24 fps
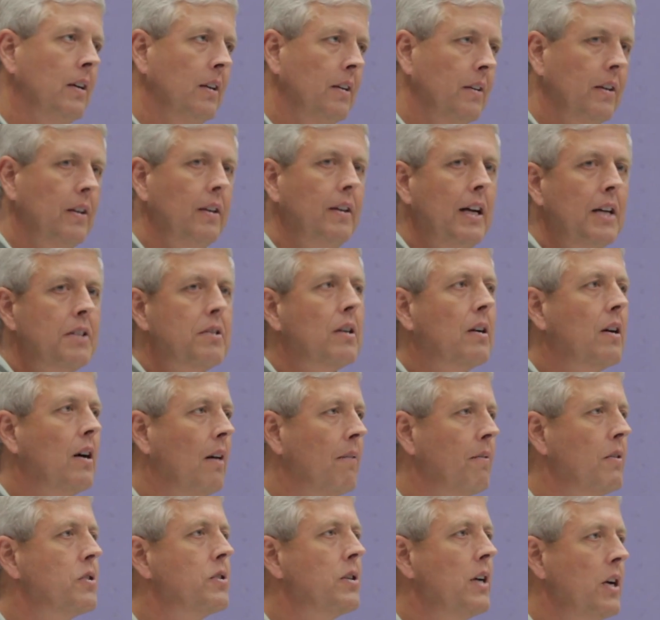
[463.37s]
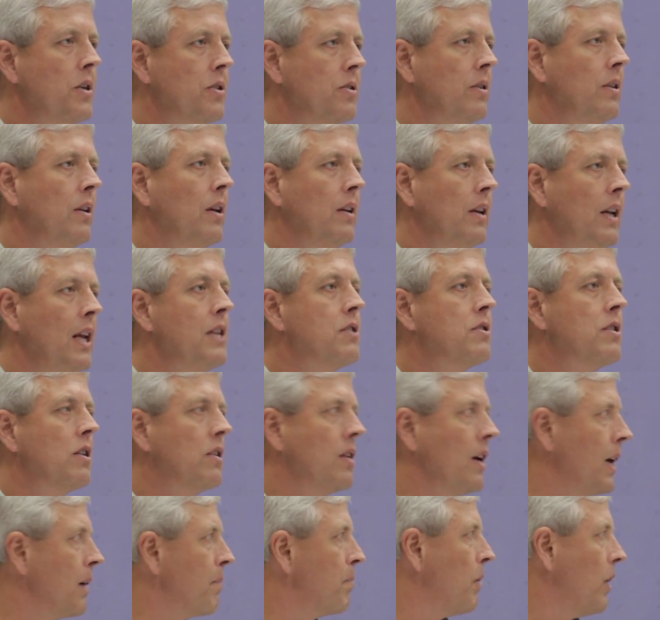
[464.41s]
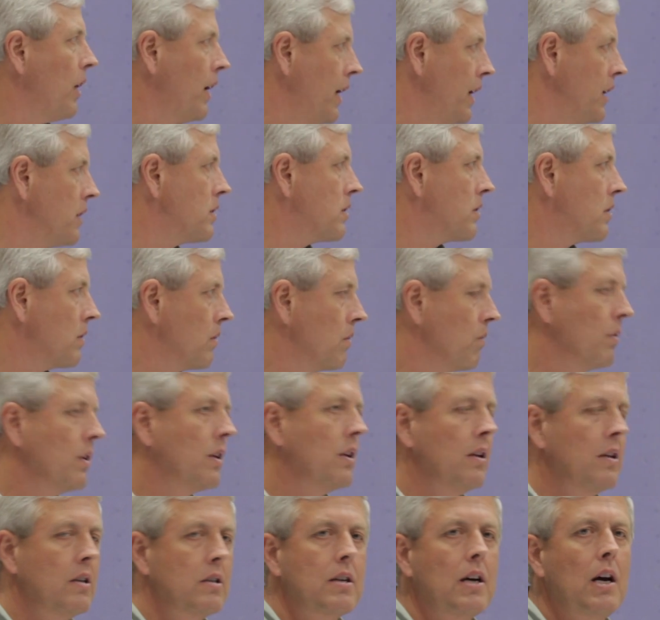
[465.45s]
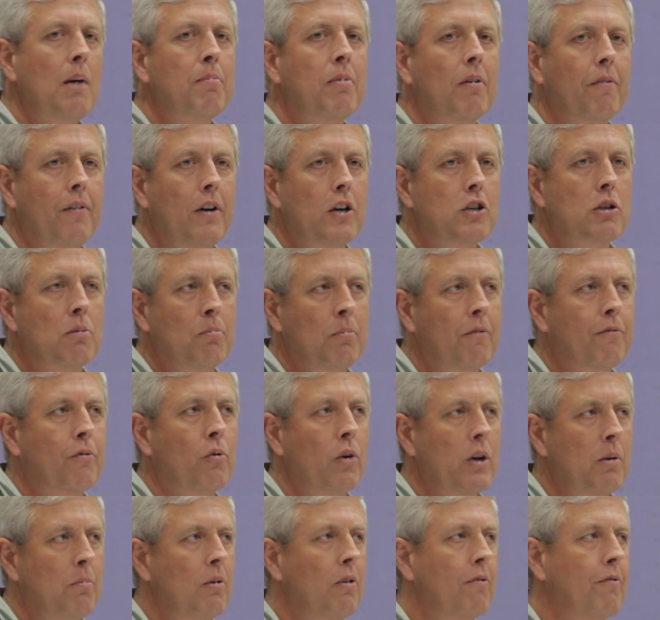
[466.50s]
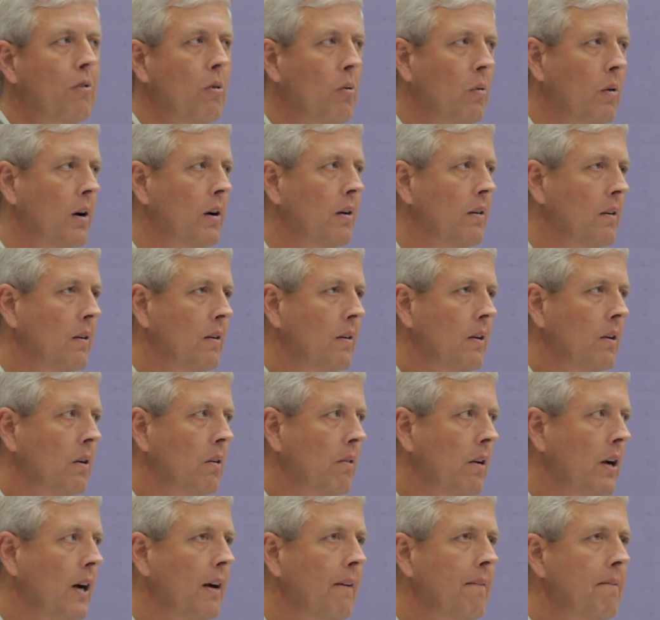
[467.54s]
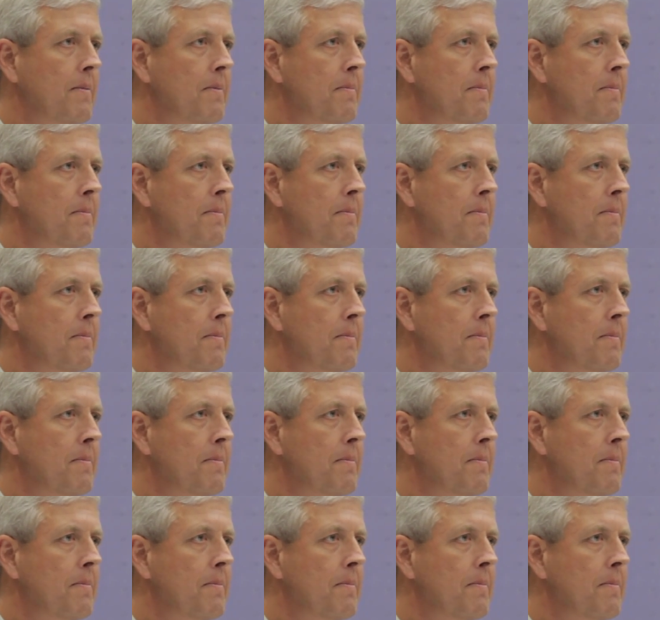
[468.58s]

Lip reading: then that's a conversation that needs to take place with the design professional before you move forward. Okay?